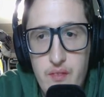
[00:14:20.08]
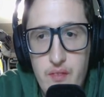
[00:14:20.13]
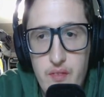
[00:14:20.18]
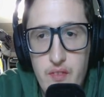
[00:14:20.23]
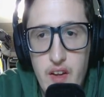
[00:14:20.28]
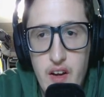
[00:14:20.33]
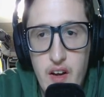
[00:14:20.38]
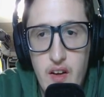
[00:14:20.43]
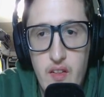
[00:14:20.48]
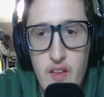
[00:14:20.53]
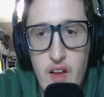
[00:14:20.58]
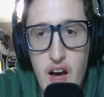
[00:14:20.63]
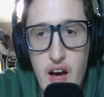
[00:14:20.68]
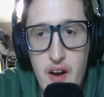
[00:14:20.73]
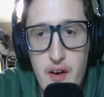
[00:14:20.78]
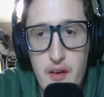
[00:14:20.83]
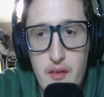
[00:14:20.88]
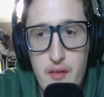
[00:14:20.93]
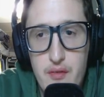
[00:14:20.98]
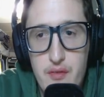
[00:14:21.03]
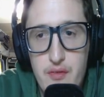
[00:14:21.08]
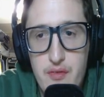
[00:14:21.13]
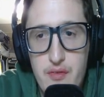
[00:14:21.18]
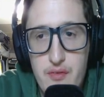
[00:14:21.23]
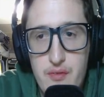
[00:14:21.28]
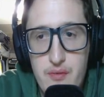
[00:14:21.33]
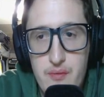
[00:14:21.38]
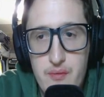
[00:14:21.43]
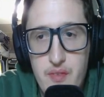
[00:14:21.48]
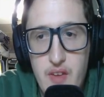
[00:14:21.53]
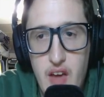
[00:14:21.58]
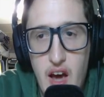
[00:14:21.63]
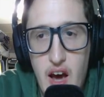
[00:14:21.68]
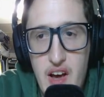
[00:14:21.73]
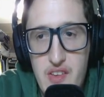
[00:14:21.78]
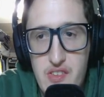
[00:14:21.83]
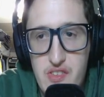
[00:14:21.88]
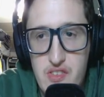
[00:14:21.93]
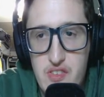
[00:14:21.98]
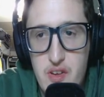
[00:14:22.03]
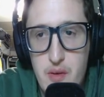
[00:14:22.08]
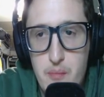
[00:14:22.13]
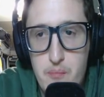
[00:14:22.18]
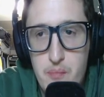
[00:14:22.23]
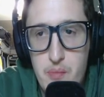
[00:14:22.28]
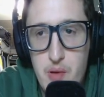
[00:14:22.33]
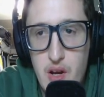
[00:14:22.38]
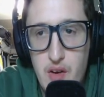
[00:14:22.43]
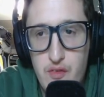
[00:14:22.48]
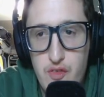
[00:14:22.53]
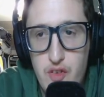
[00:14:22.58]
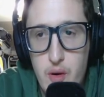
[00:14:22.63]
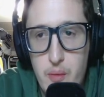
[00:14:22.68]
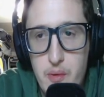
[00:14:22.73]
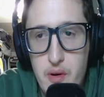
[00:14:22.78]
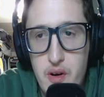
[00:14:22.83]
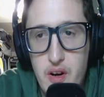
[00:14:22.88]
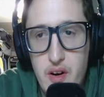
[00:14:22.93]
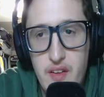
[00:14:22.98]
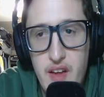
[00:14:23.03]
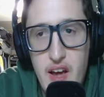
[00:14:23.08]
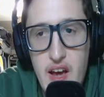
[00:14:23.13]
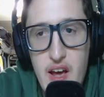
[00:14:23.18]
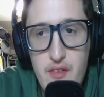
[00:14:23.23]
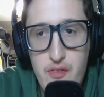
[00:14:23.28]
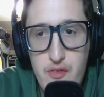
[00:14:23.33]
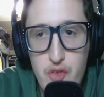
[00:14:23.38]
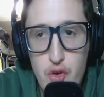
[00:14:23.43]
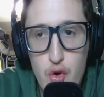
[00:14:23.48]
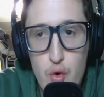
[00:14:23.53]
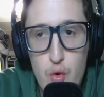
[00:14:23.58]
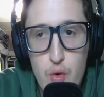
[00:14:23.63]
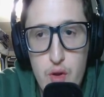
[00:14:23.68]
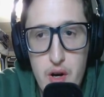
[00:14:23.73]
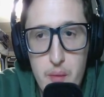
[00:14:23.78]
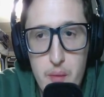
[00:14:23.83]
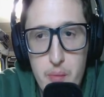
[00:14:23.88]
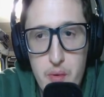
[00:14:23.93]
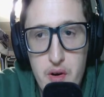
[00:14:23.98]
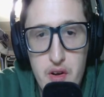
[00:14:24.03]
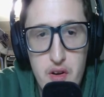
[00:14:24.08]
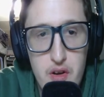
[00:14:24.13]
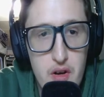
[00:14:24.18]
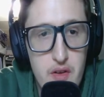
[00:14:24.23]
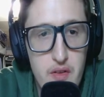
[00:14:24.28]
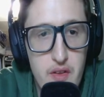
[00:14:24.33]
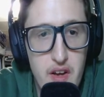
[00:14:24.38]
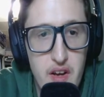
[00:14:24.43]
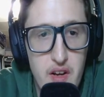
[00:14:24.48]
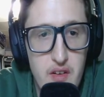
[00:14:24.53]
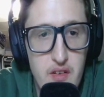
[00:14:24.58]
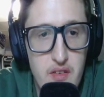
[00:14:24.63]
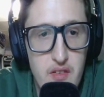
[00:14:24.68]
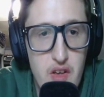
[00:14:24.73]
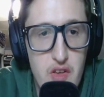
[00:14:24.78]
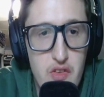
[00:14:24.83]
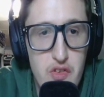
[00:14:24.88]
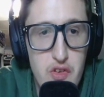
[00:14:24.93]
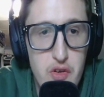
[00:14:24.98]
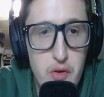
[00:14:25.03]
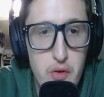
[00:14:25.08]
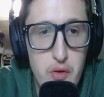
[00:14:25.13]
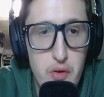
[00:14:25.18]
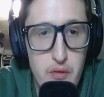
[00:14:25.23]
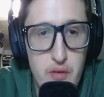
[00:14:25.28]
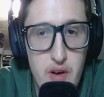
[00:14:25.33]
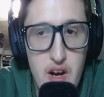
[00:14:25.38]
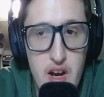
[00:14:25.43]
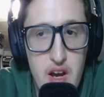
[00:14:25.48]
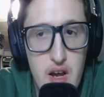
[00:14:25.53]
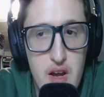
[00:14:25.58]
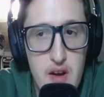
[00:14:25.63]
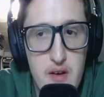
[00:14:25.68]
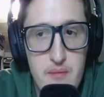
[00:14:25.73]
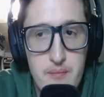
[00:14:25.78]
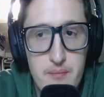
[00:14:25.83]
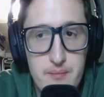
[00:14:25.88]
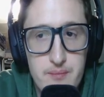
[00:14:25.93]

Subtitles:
like a lot of guys to pick from here. They had a few that are pretty good, like Ezekiel Duran,